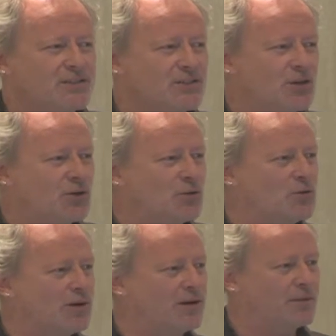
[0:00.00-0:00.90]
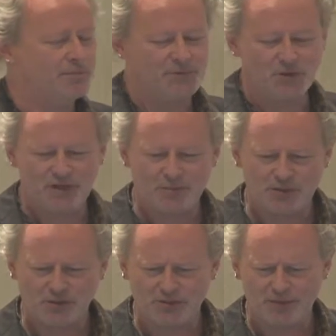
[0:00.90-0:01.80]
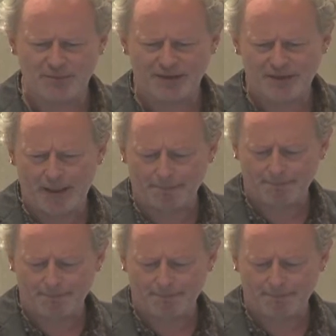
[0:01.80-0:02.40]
so you can come and talk to me about that.